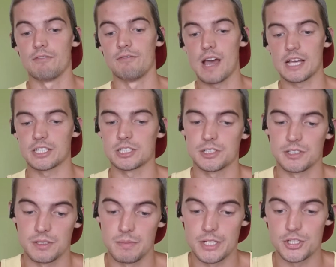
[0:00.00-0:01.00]
vascular
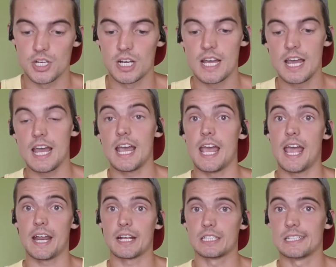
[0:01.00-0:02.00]
dementia,
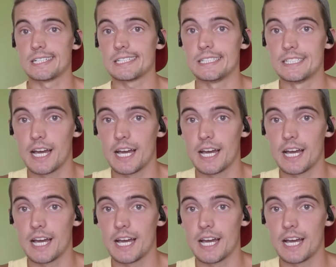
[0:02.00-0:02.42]
and clinically